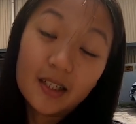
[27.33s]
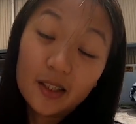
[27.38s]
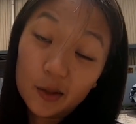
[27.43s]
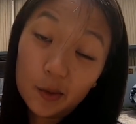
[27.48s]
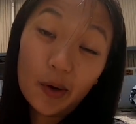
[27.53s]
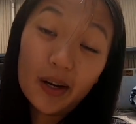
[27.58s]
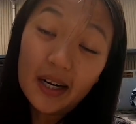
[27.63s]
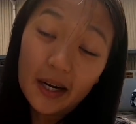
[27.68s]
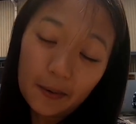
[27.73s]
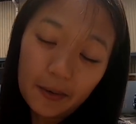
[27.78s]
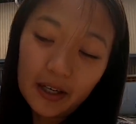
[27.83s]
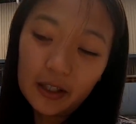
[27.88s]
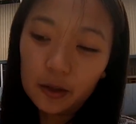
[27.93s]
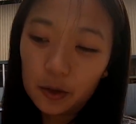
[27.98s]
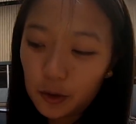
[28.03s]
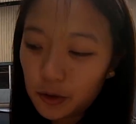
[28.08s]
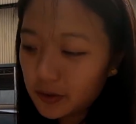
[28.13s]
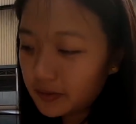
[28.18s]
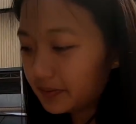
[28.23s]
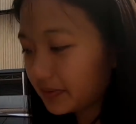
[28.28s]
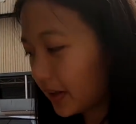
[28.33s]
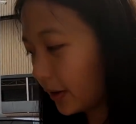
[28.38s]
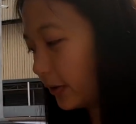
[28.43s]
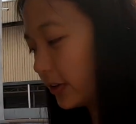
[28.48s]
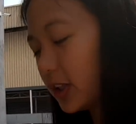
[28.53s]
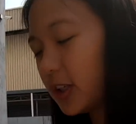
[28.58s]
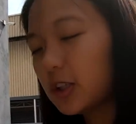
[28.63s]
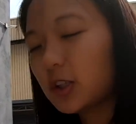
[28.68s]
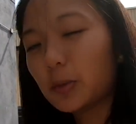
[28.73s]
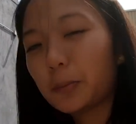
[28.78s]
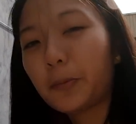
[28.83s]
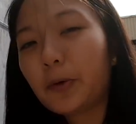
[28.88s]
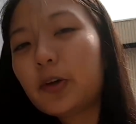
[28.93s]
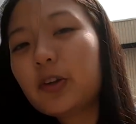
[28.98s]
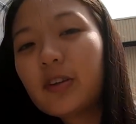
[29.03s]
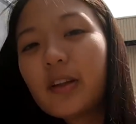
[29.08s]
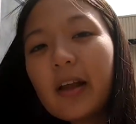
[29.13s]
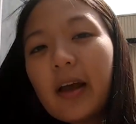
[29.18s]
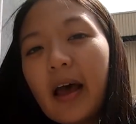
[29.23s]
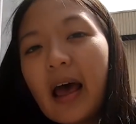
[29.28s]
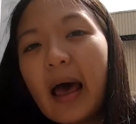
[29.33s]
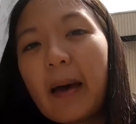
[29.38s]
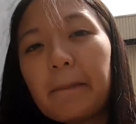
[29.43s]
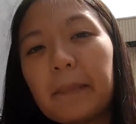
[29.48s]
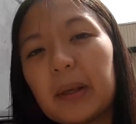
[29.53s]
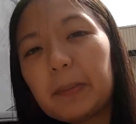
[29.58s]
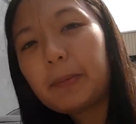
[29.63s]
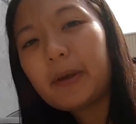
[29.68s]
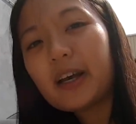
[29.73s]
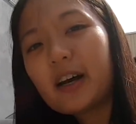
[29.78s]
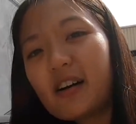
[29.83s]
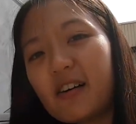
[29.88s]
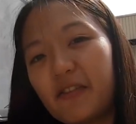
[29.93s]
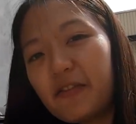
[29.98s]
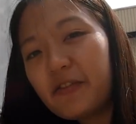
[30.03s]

So what did I want to do? I wanted to put PPL